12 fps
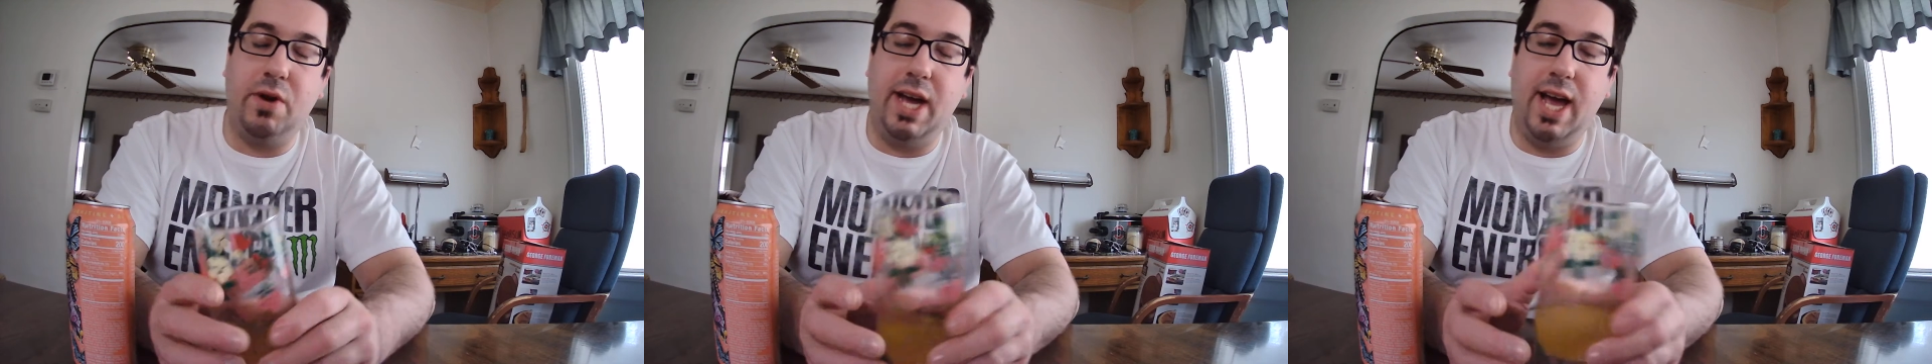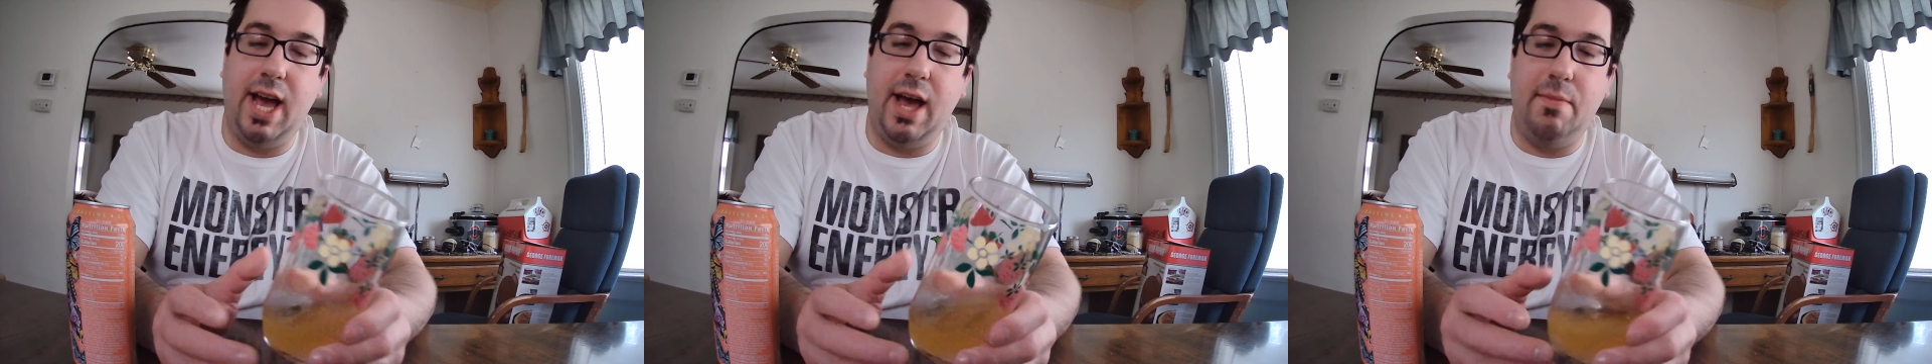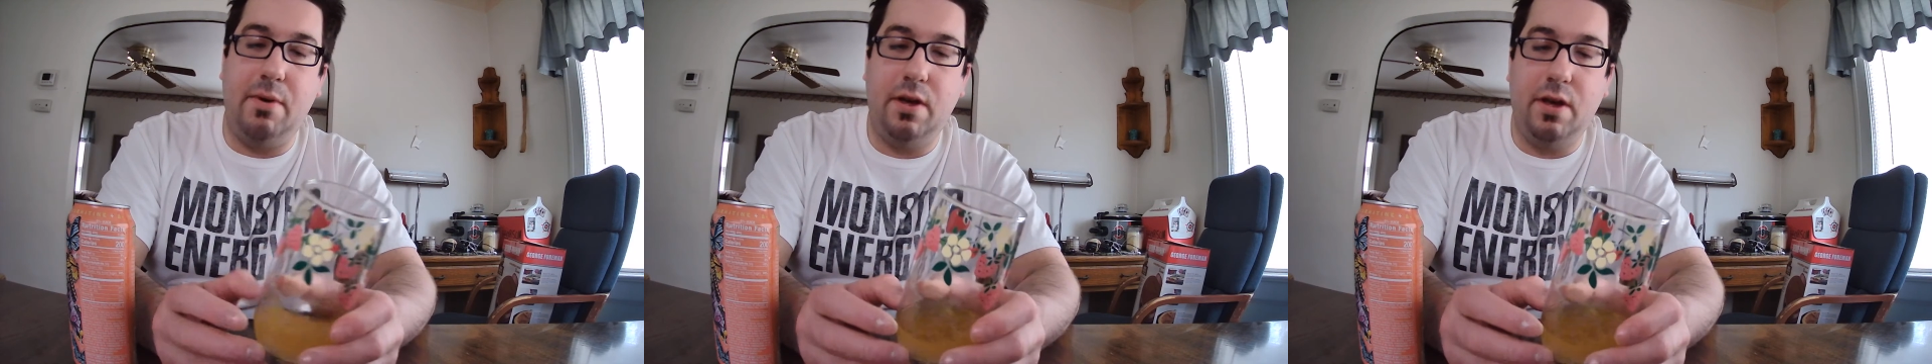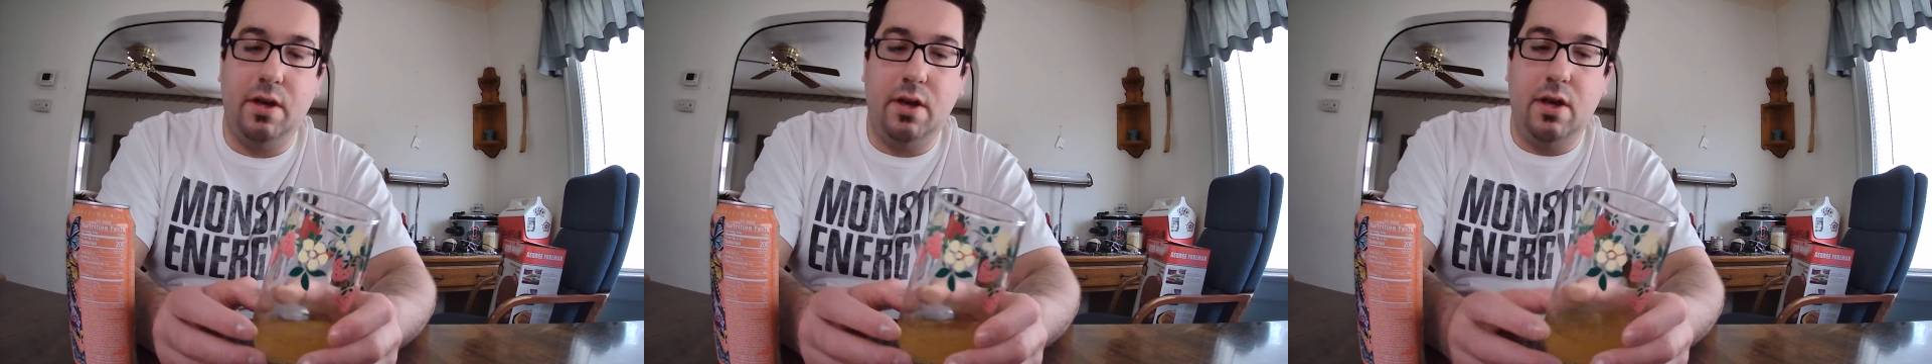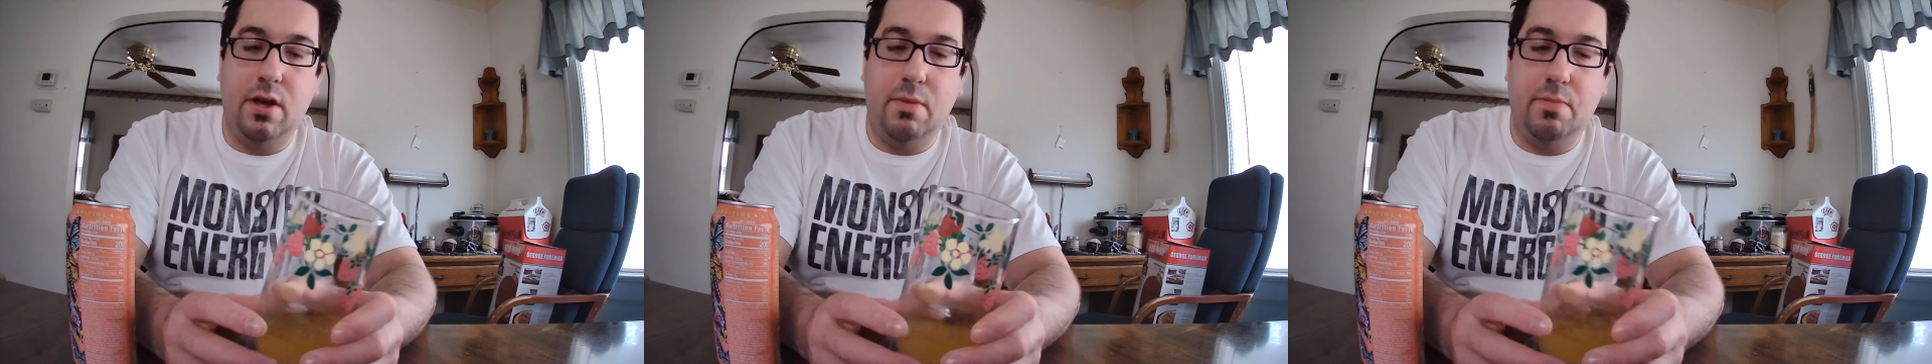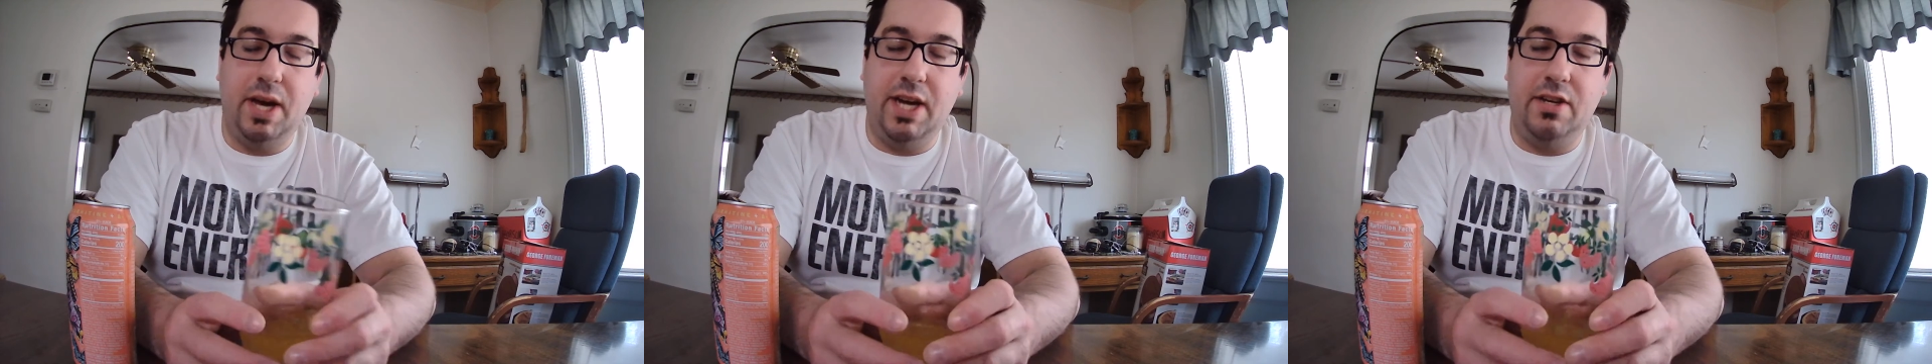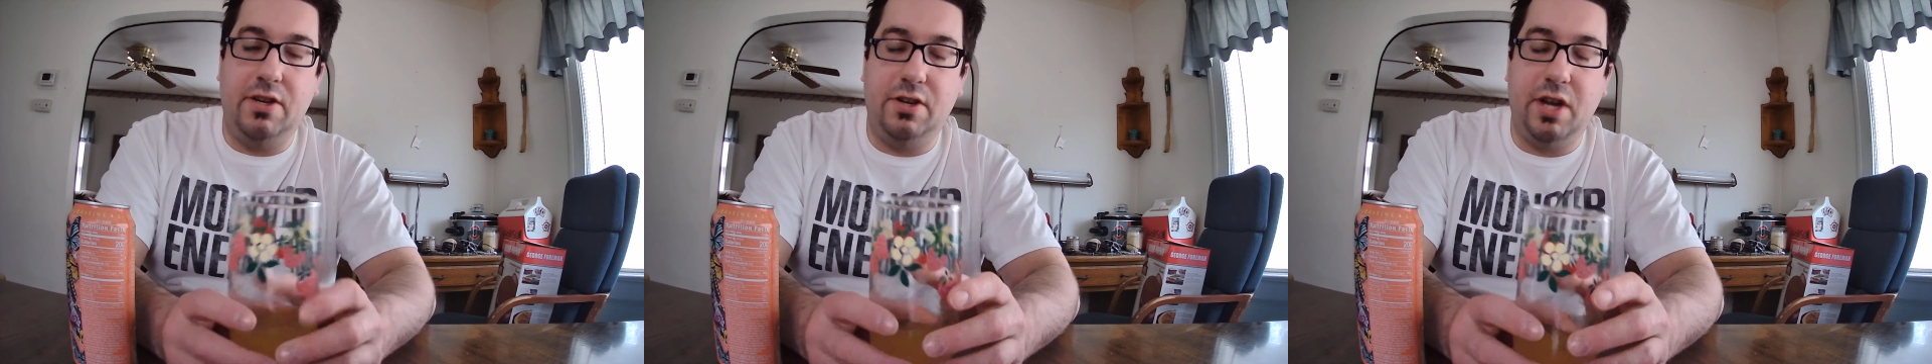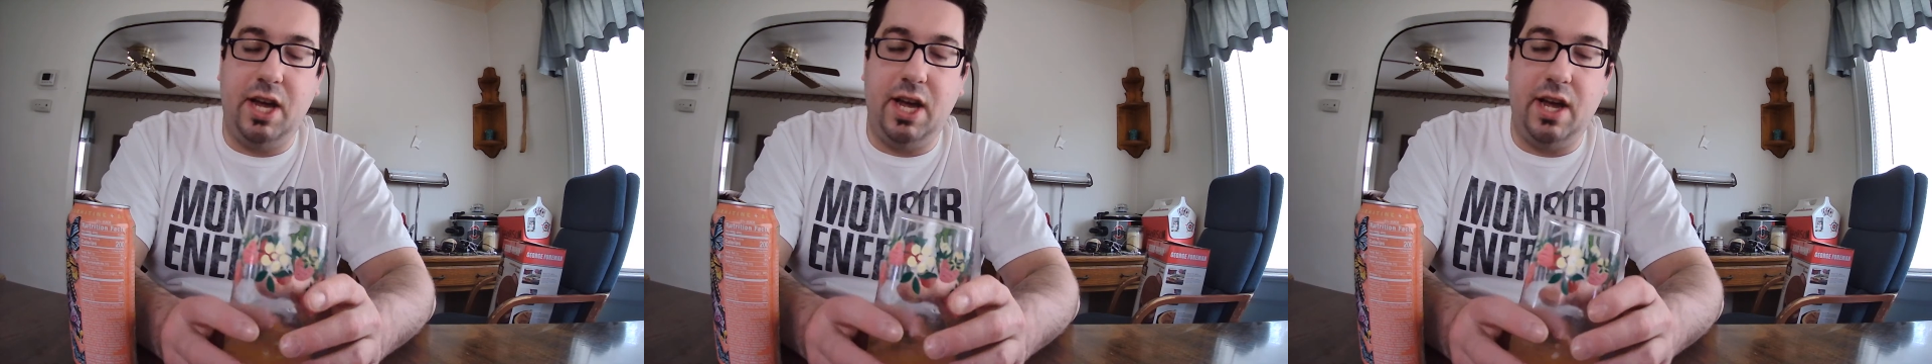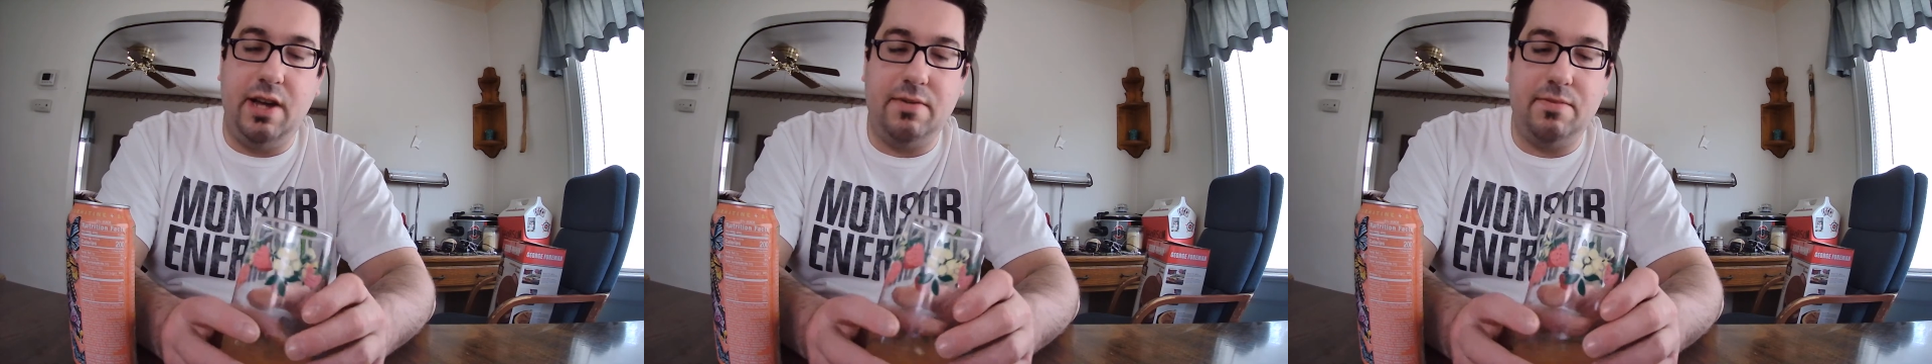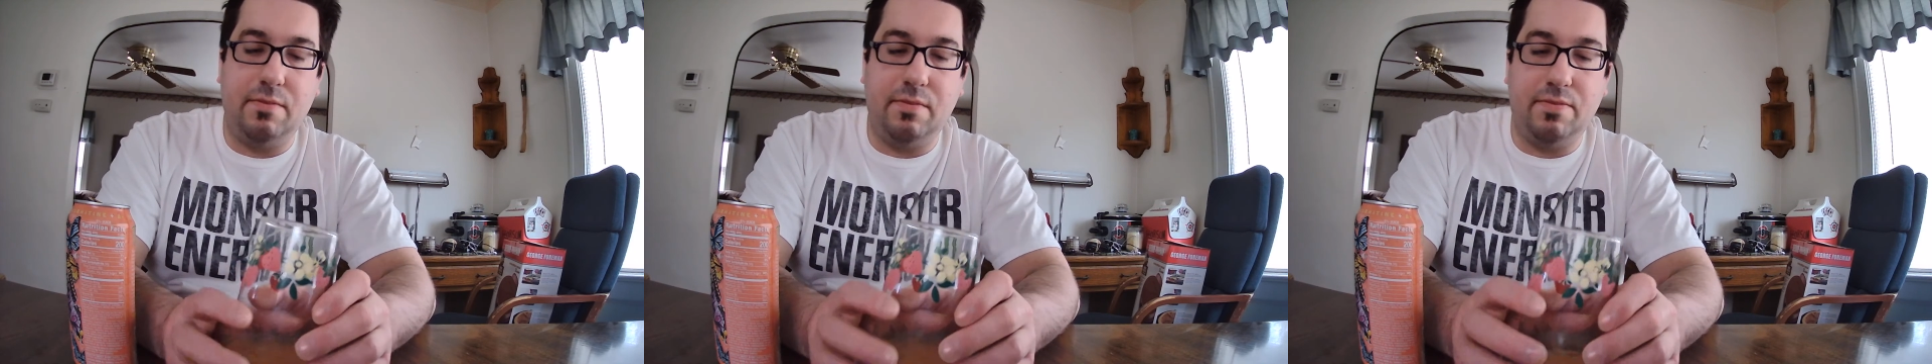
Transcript: rehab peach tea,